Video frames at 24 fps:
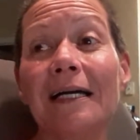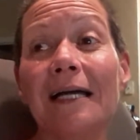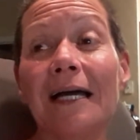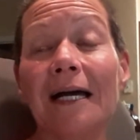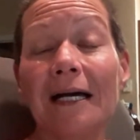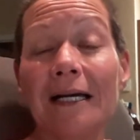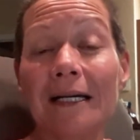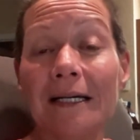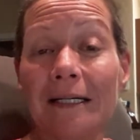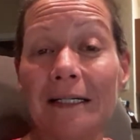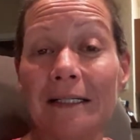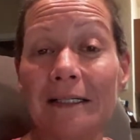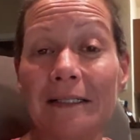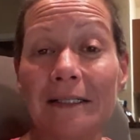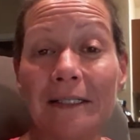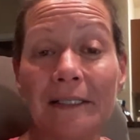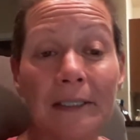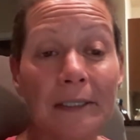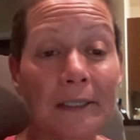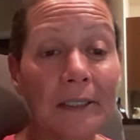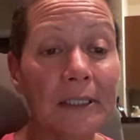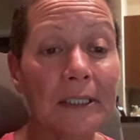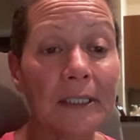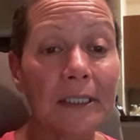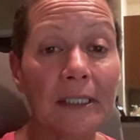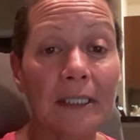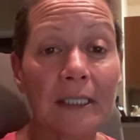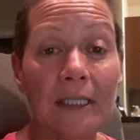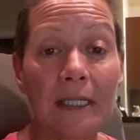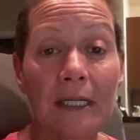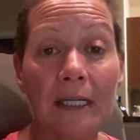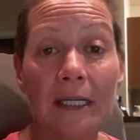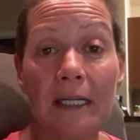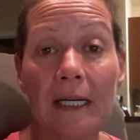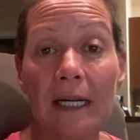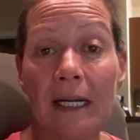Uh,
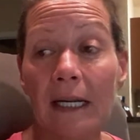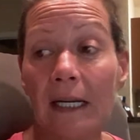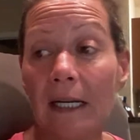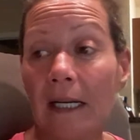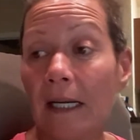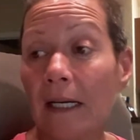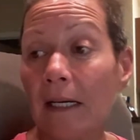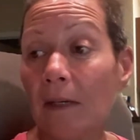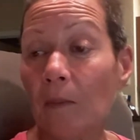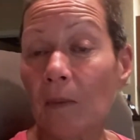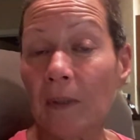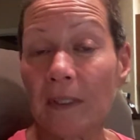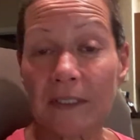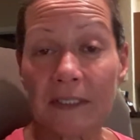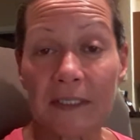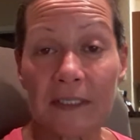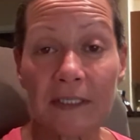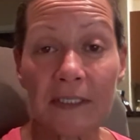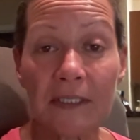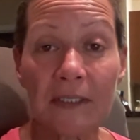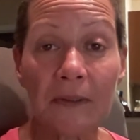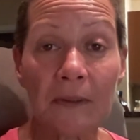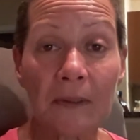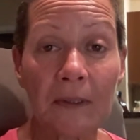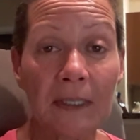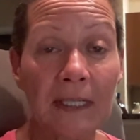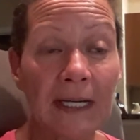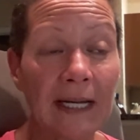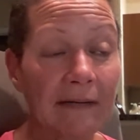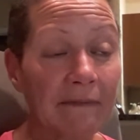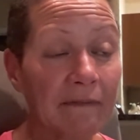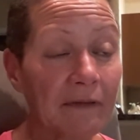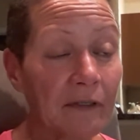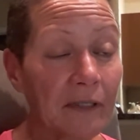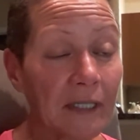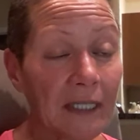went to a store,
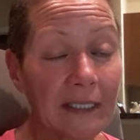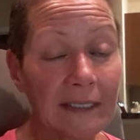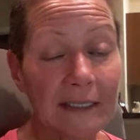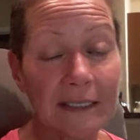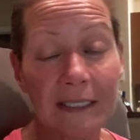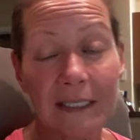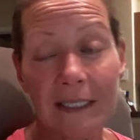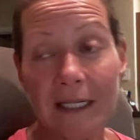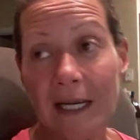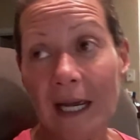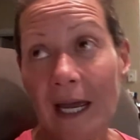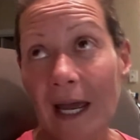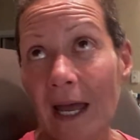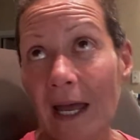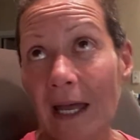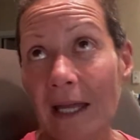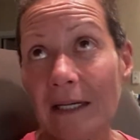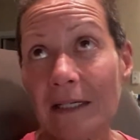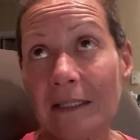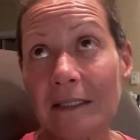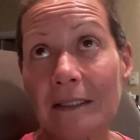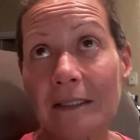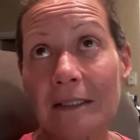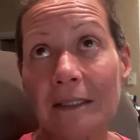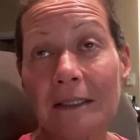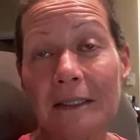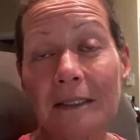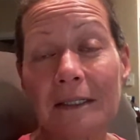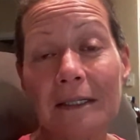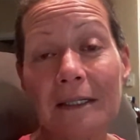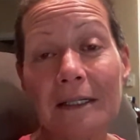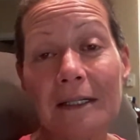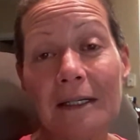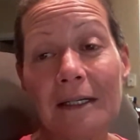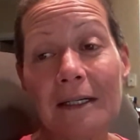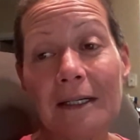had a few things to get,
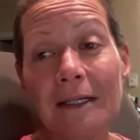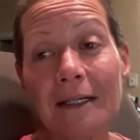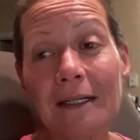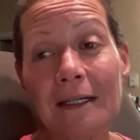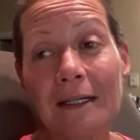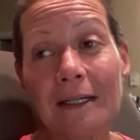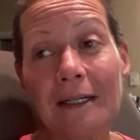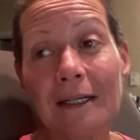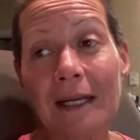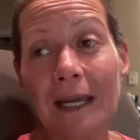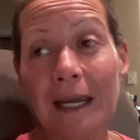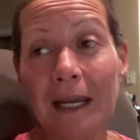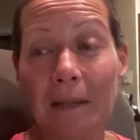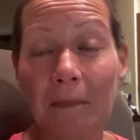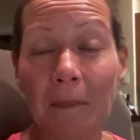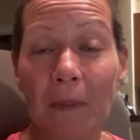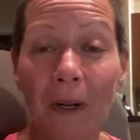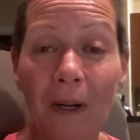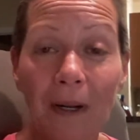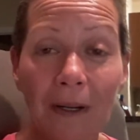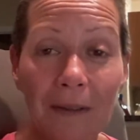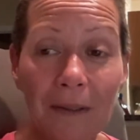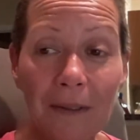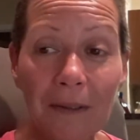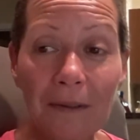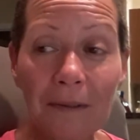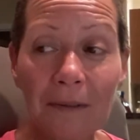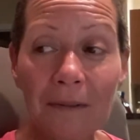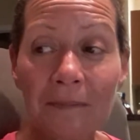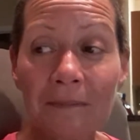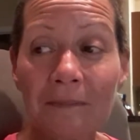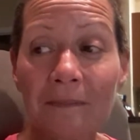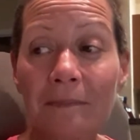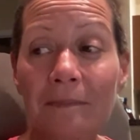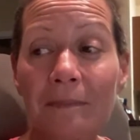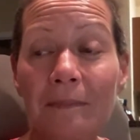came
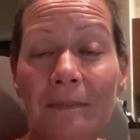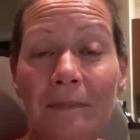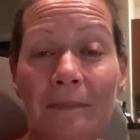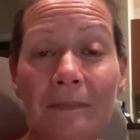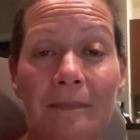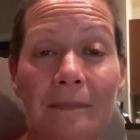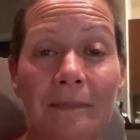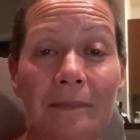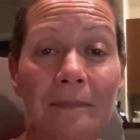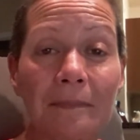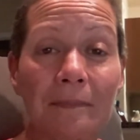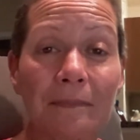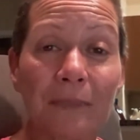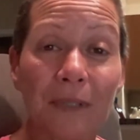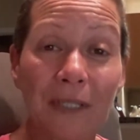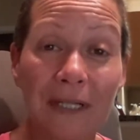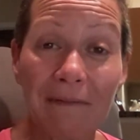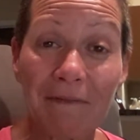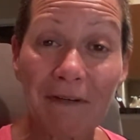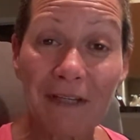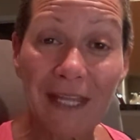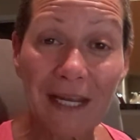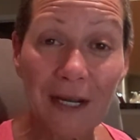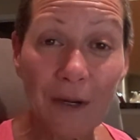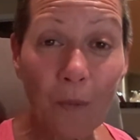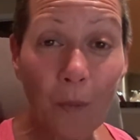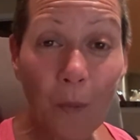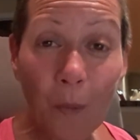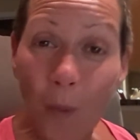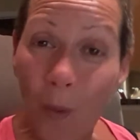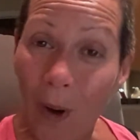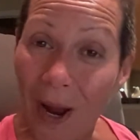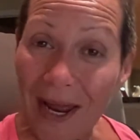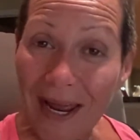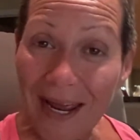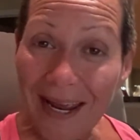home, put everything
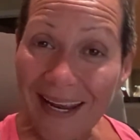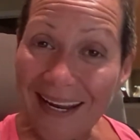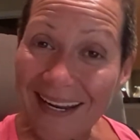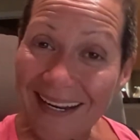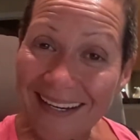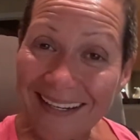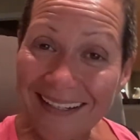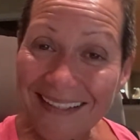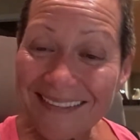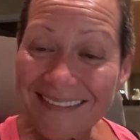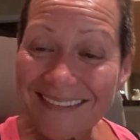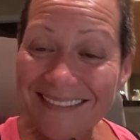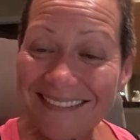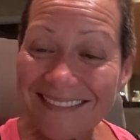away,